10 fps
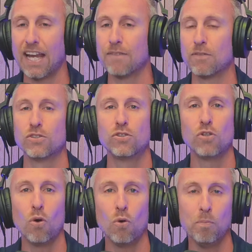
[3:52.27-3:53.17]
and for
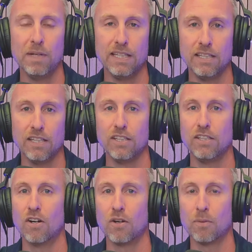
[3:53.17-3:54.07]
so many
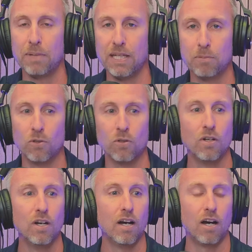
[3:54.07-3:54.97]
young people
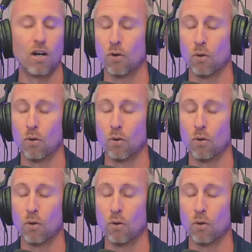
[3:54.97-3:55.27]
or,